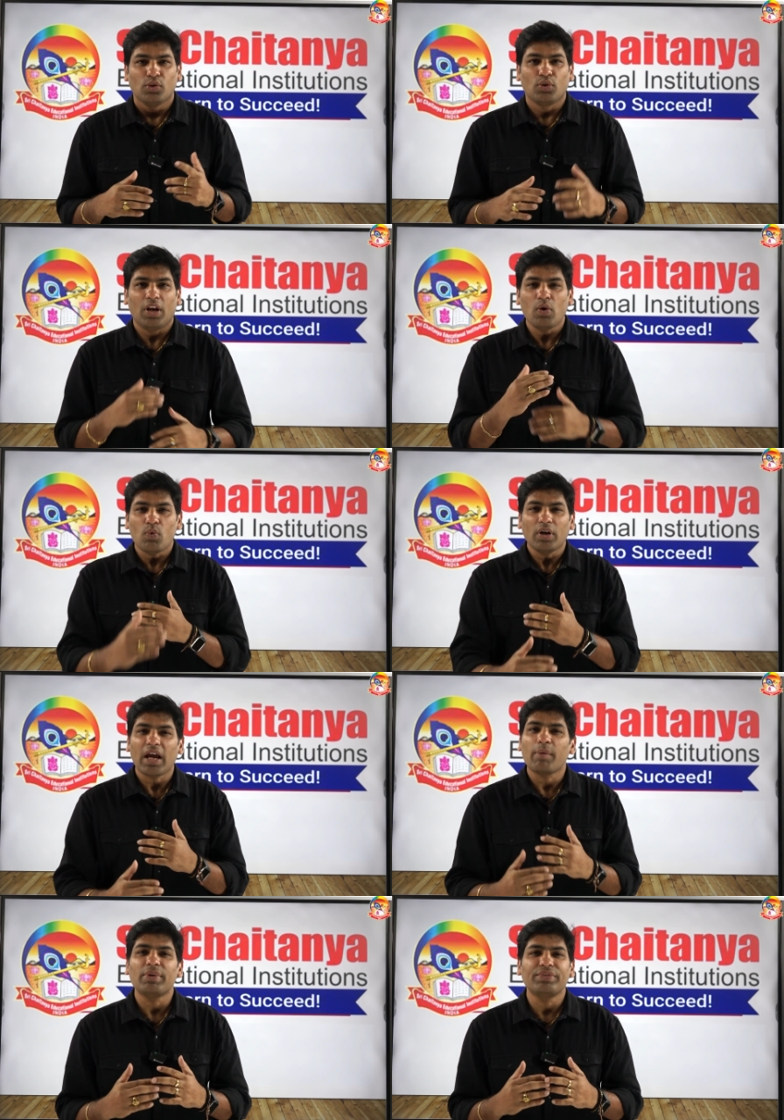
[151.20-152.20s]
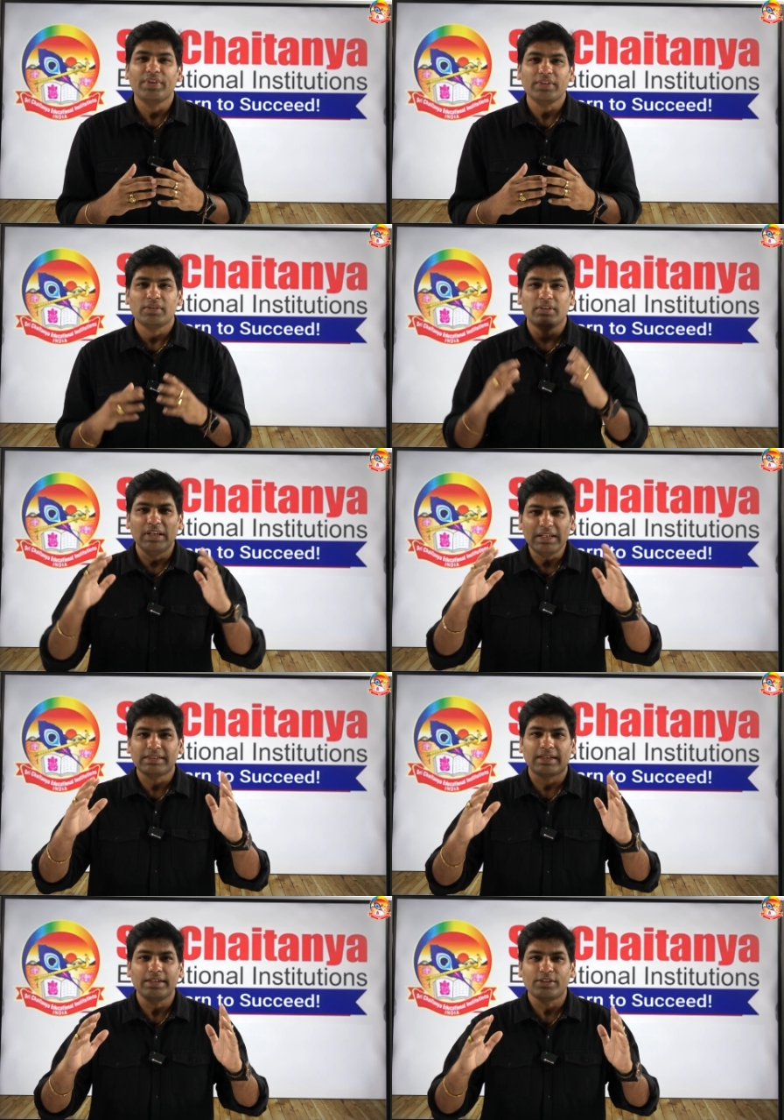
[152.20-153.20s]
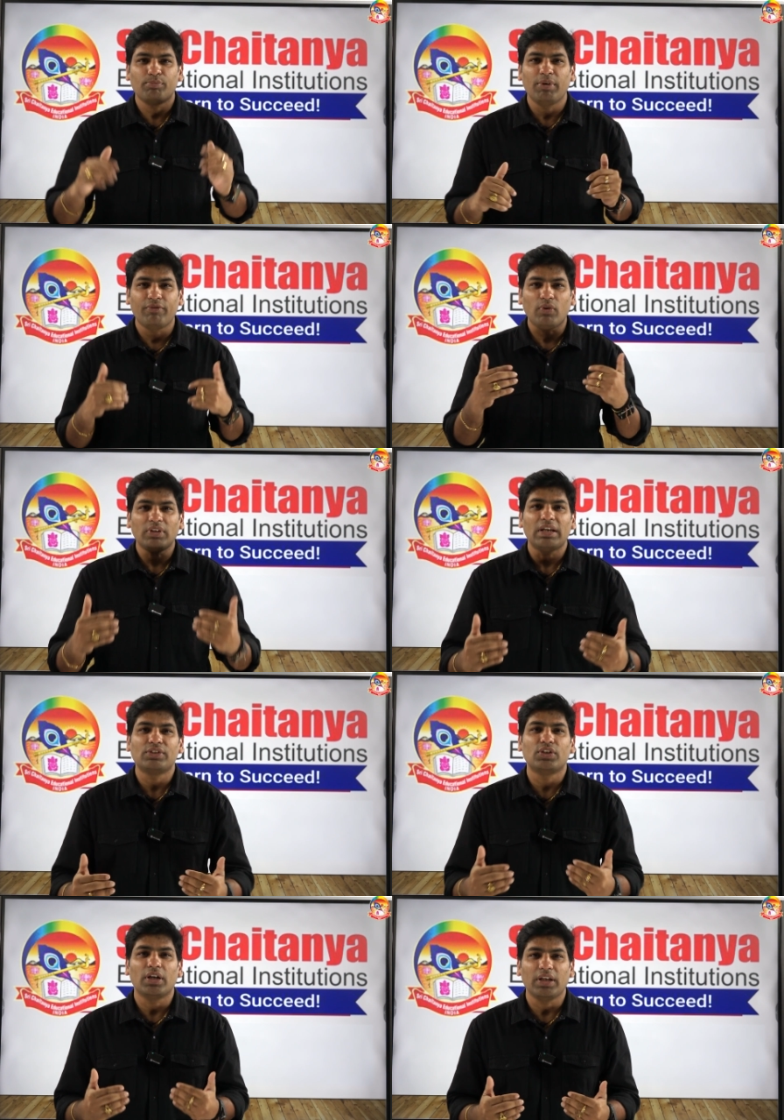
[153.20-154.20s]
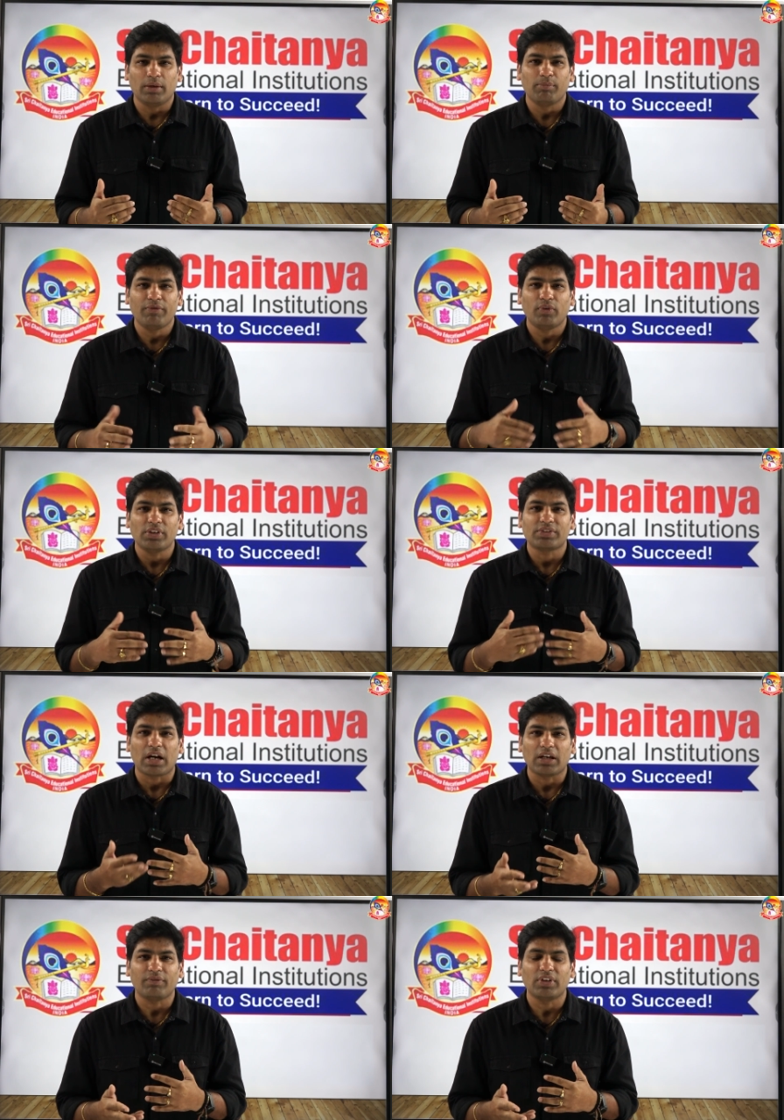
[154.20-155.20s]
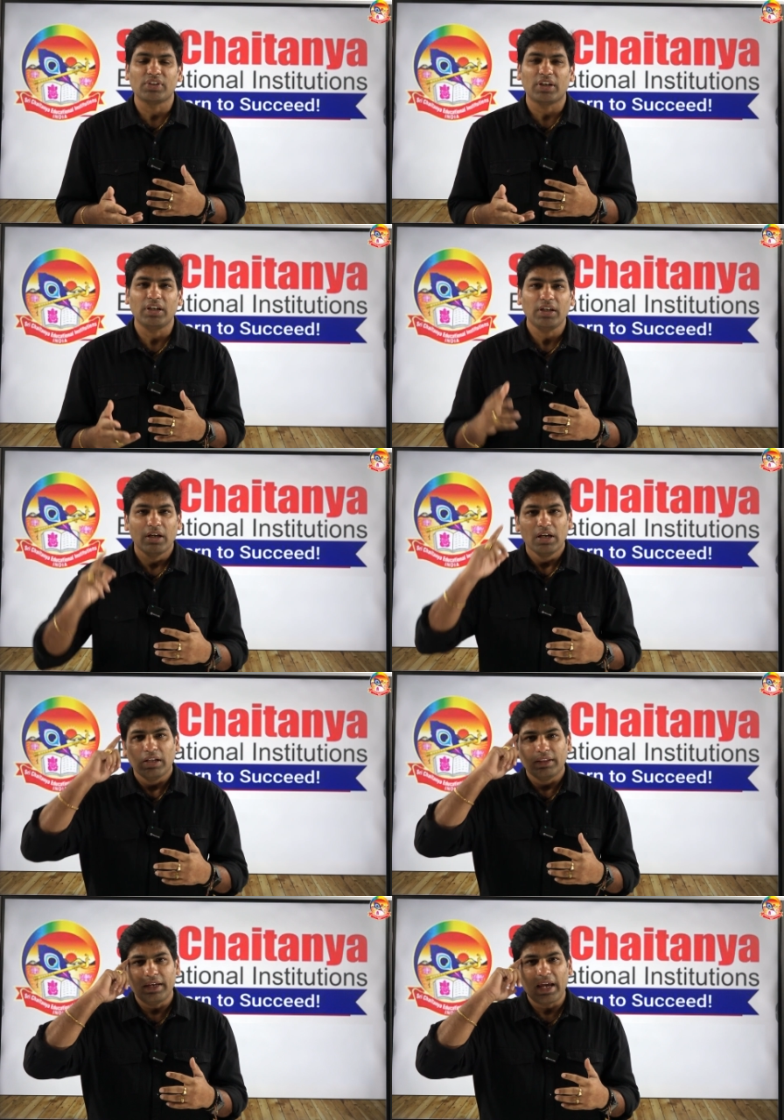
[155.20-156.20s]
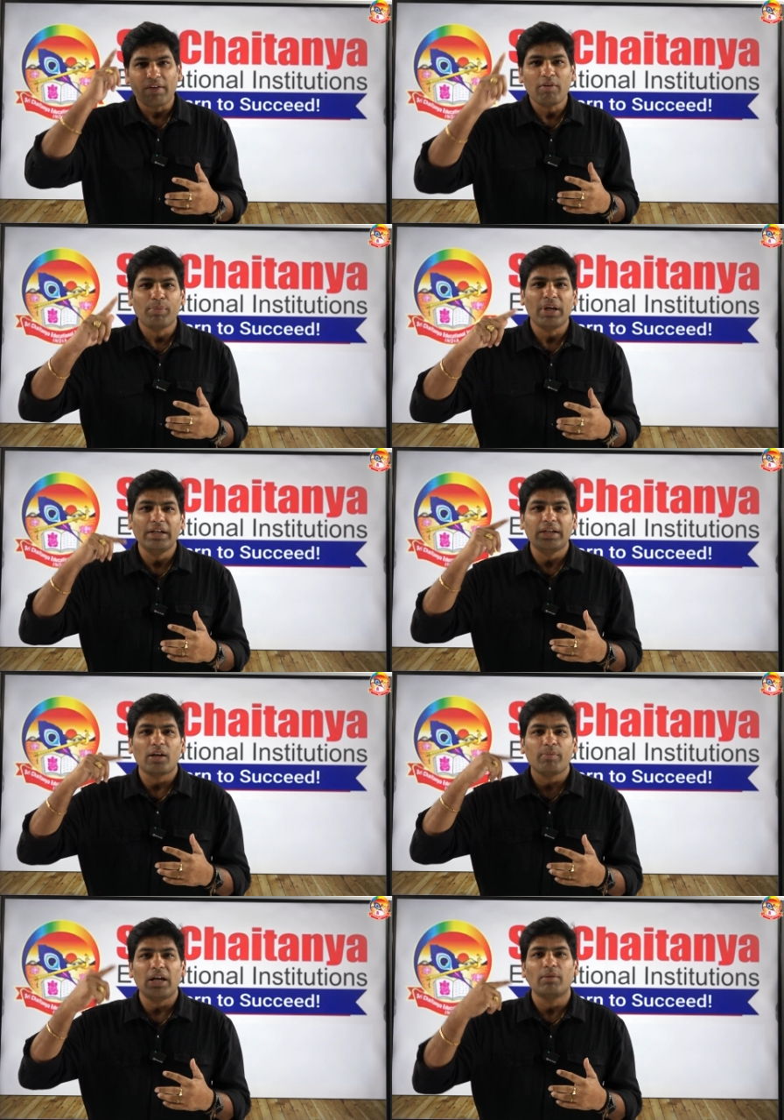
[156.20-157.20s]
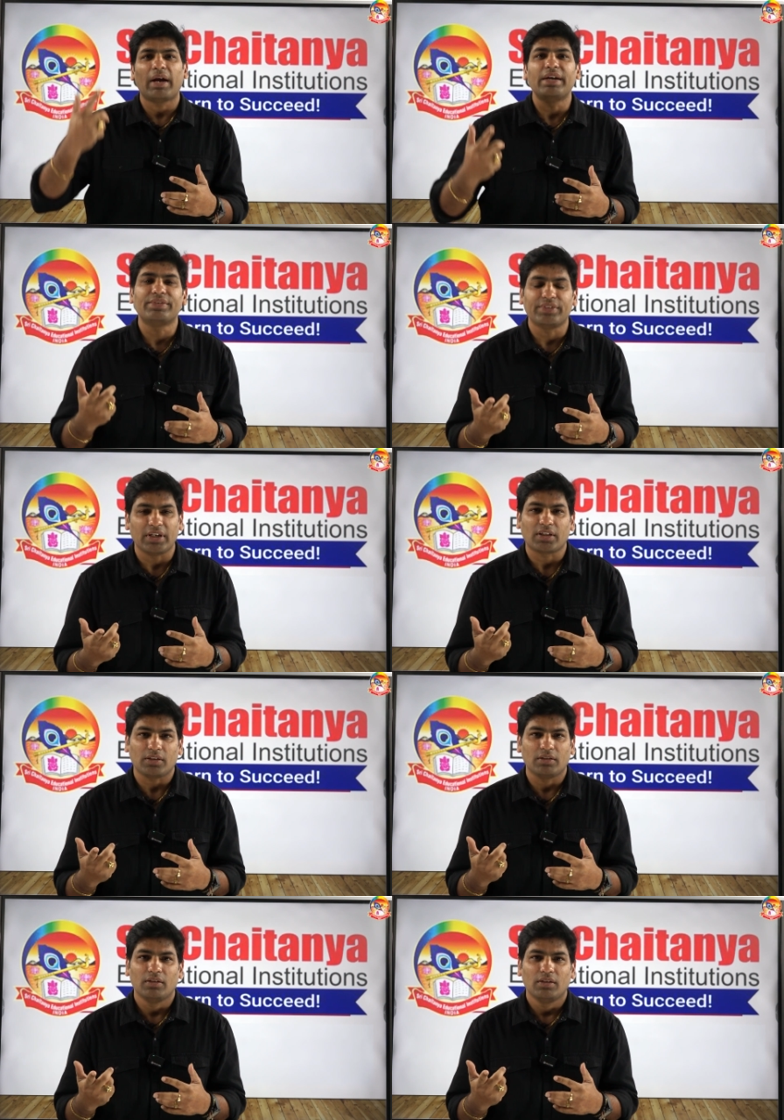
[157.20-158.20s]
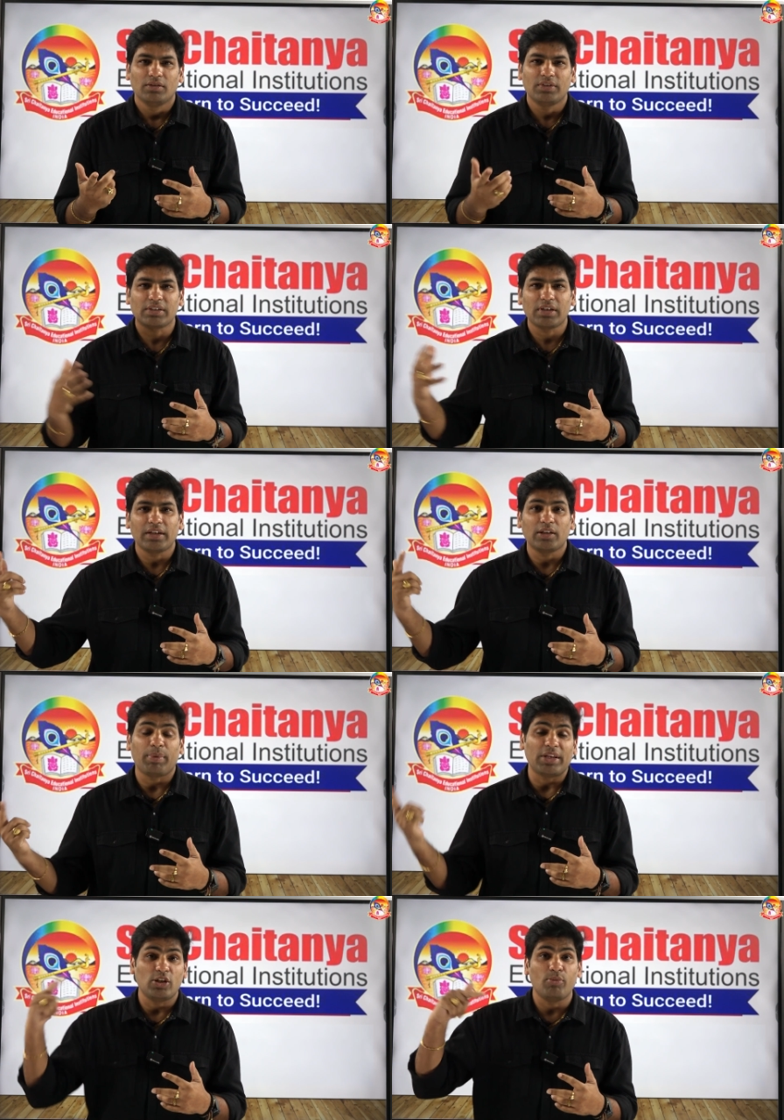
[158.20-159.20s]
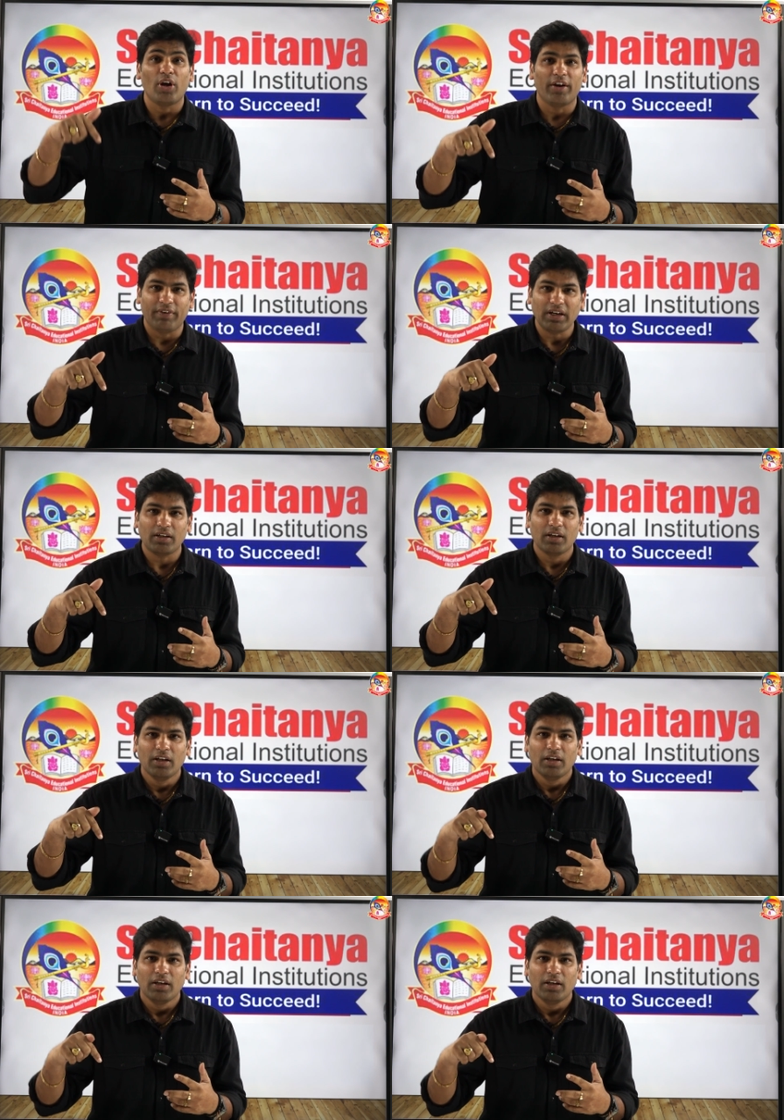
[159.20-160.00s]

So now what happens is, these kids, before their journey, before the start of the journey, they have a predetermined mindset, just like the placebo effect.